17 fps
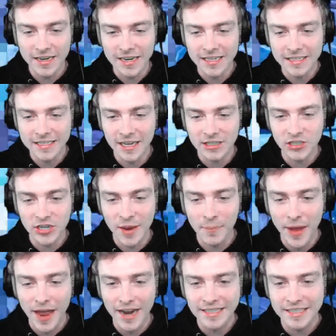needs to,
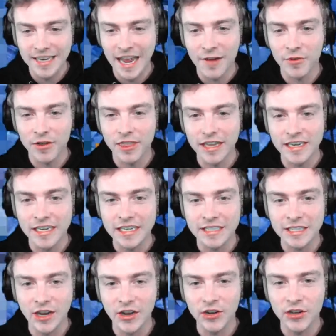jetpacks, everything needs
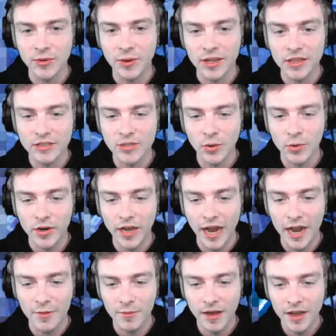to go. You know what? This whole
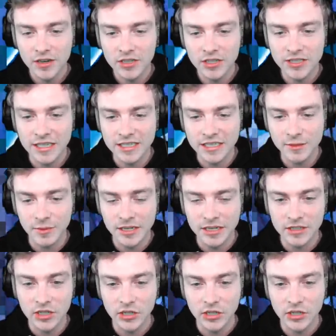game just needs to be